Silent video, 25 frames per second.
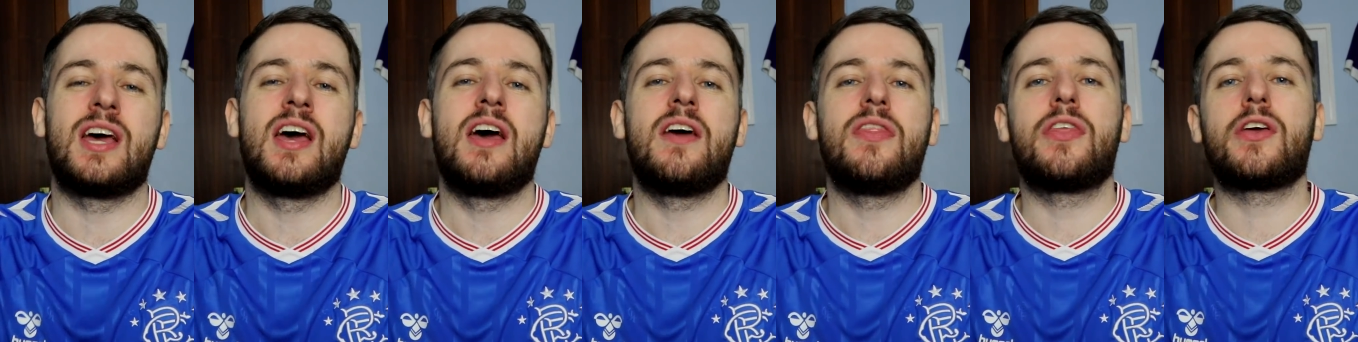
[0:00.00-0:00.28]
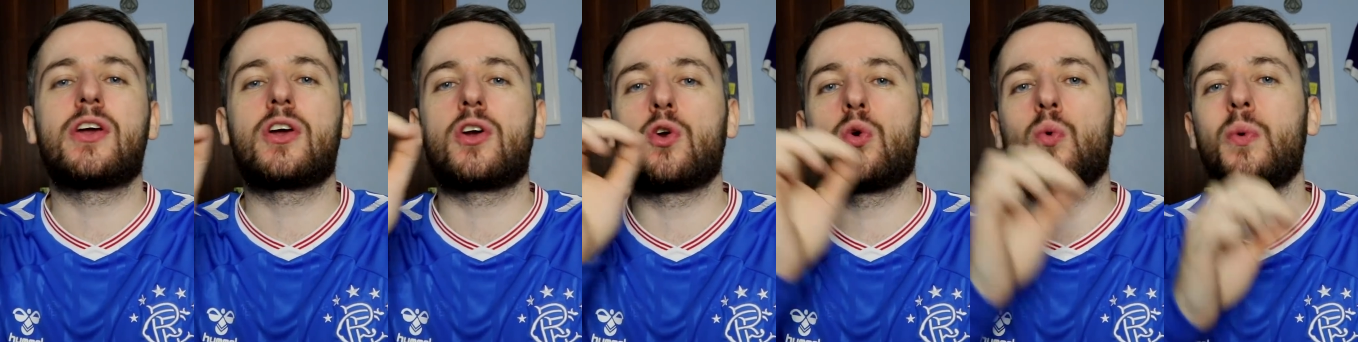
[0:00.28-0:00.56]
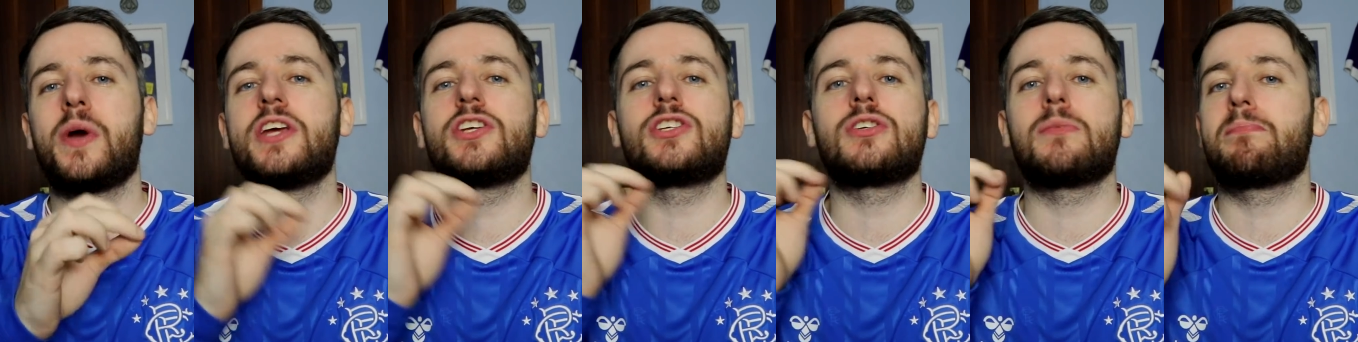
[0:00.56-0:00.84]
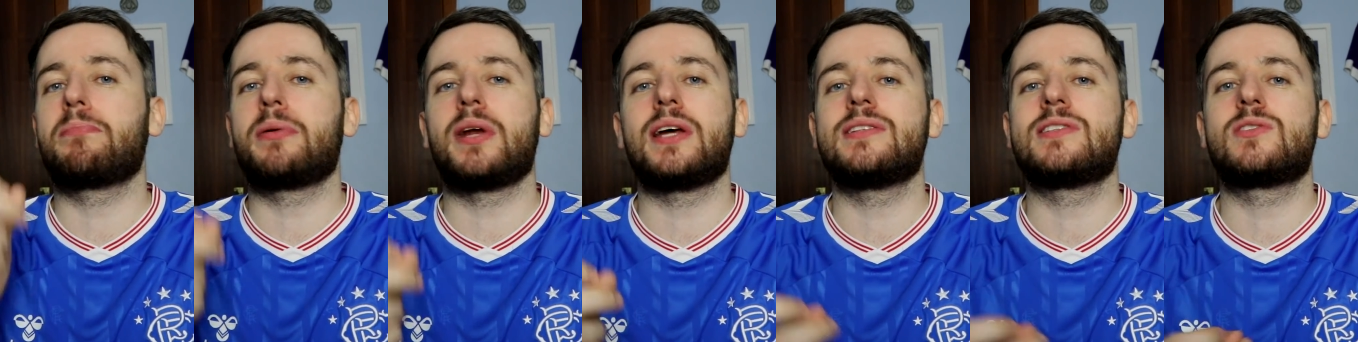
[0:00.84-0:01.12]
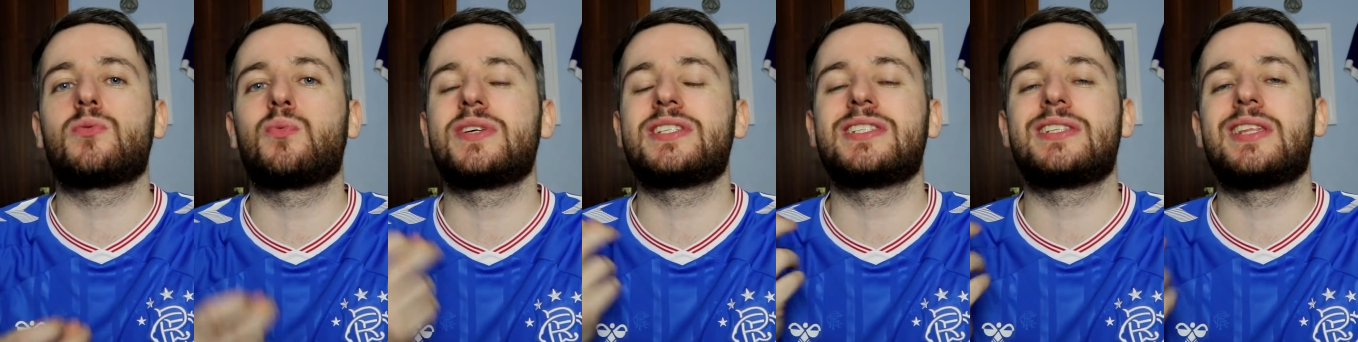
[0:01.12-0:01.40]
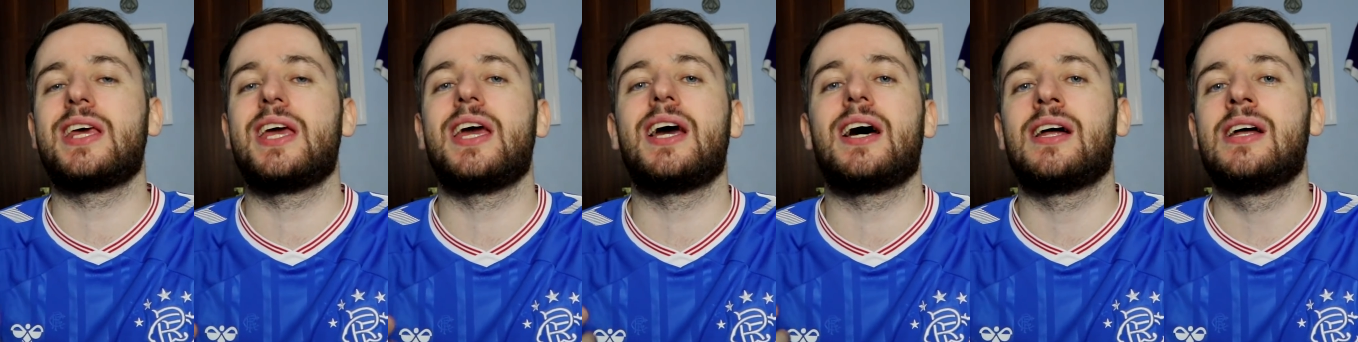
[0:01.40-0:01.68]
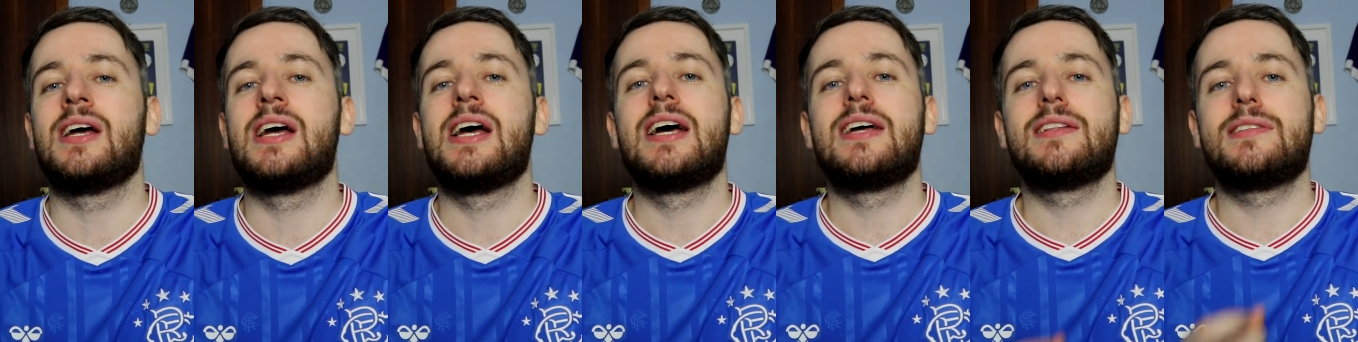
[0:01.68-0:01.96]
the Croatian prince was there
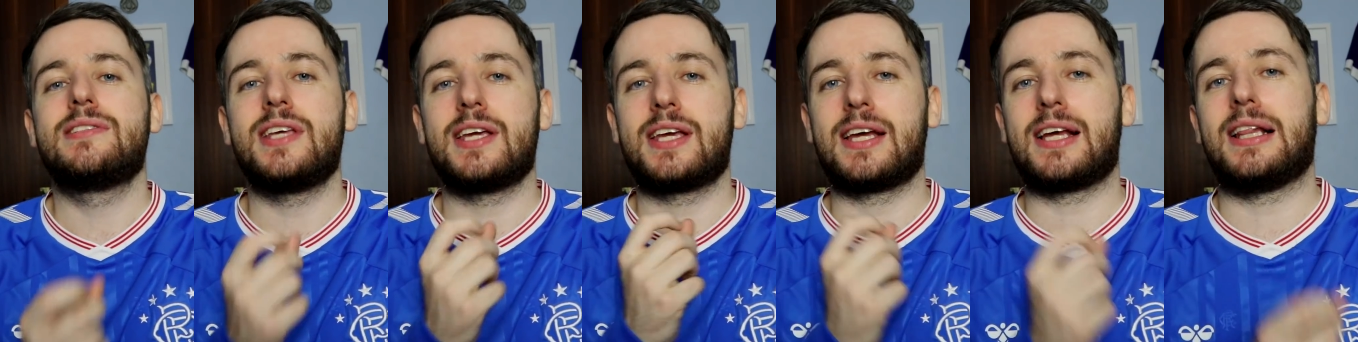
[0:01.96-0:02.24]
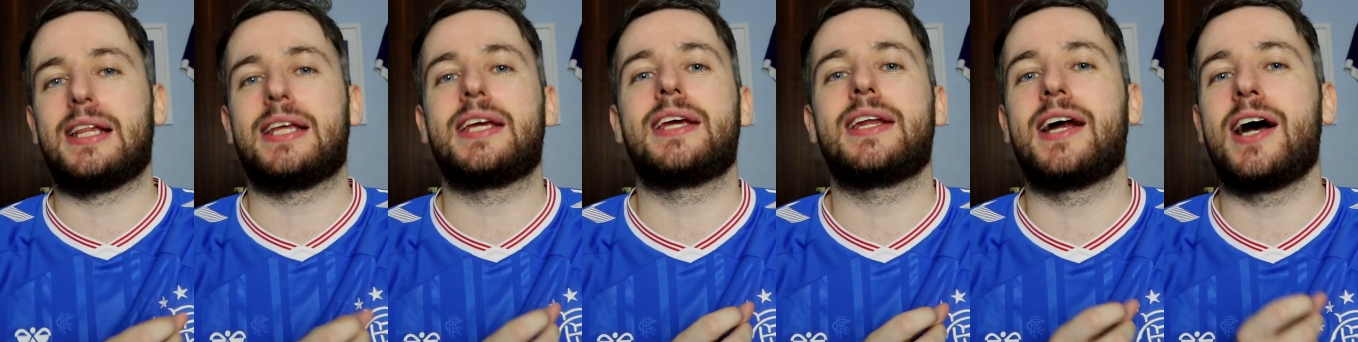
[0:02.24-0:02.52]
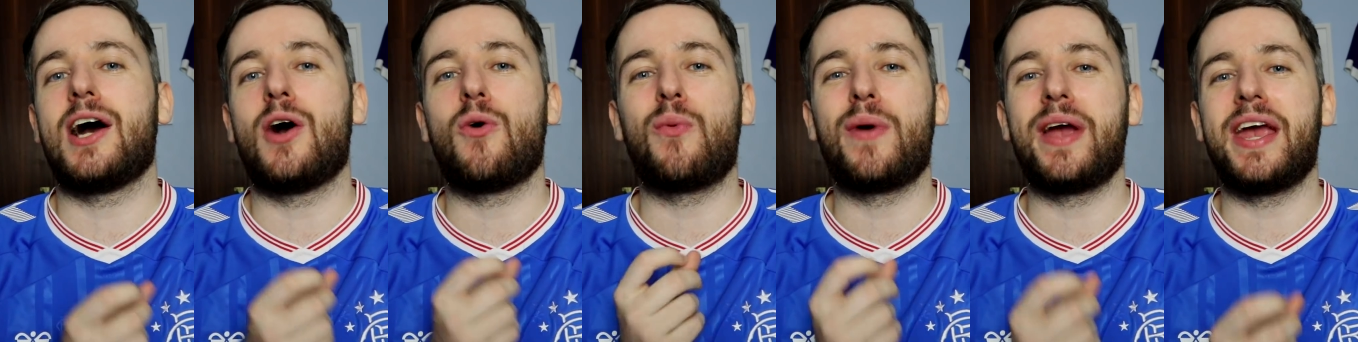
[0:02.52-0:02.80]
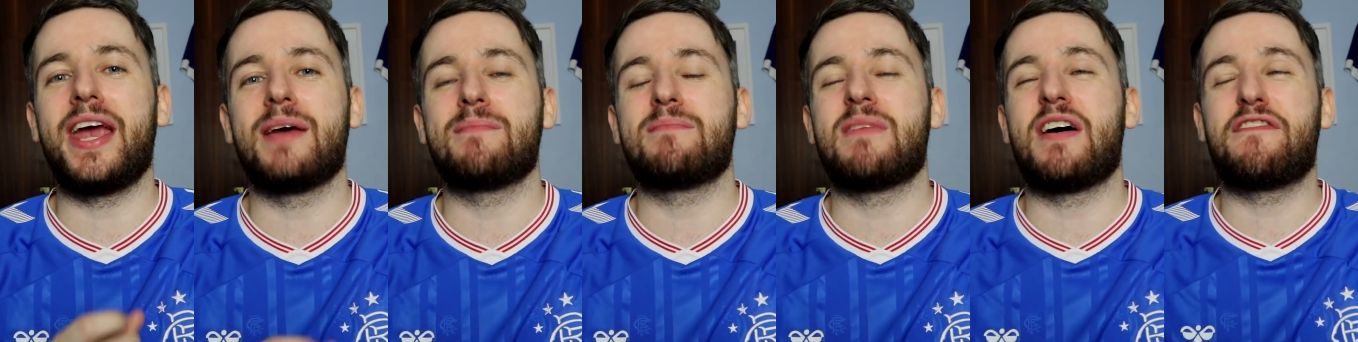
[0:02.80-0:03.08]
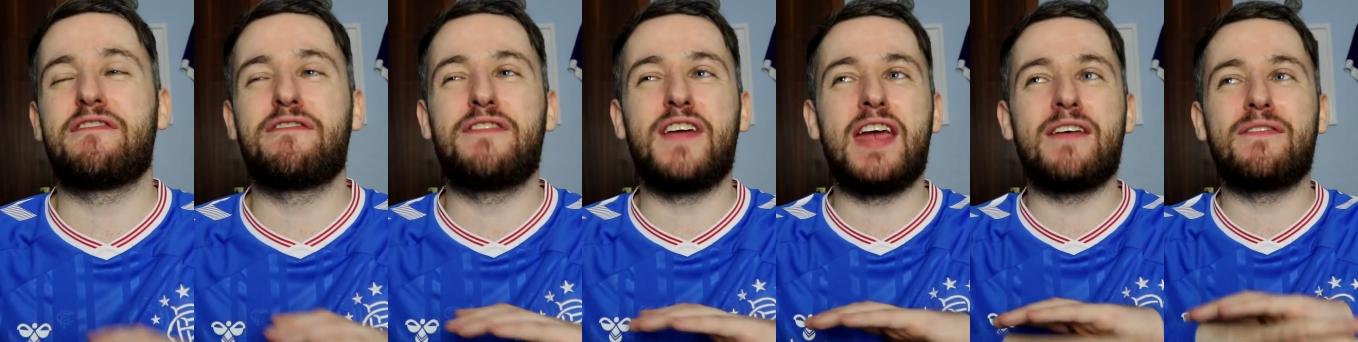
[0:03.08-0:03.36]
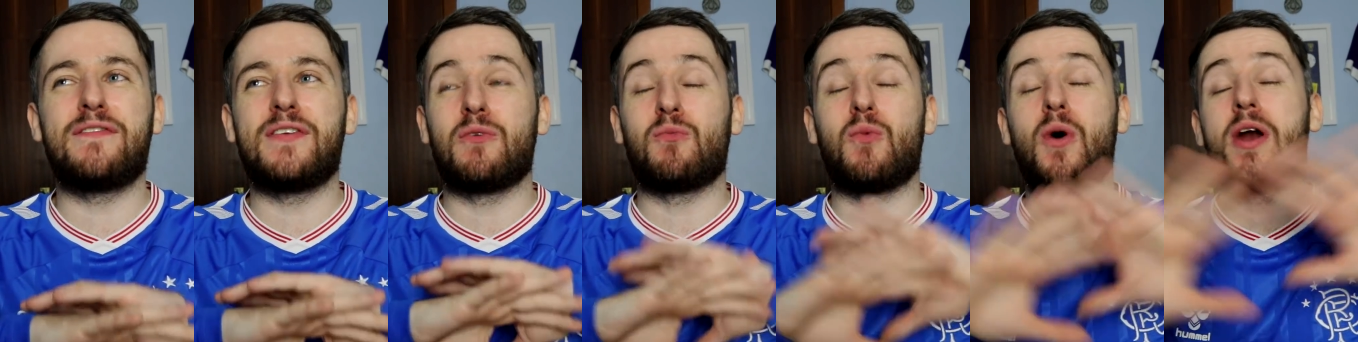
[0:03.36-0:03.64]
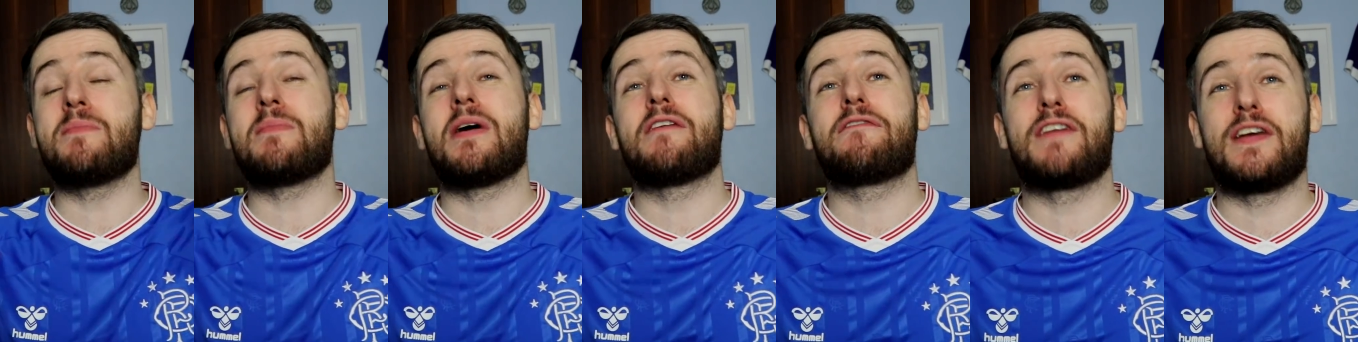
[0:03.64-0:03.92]
to clear it away. And my favourite
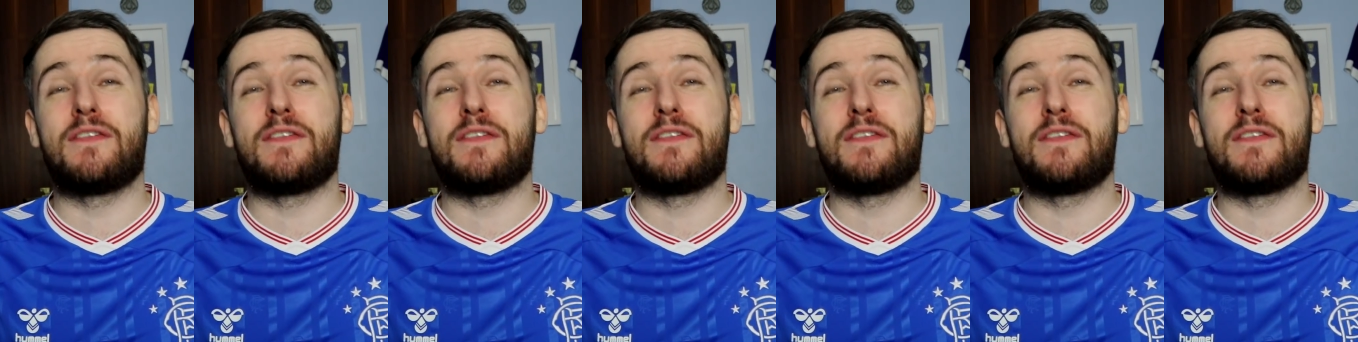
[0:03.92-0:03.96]
moment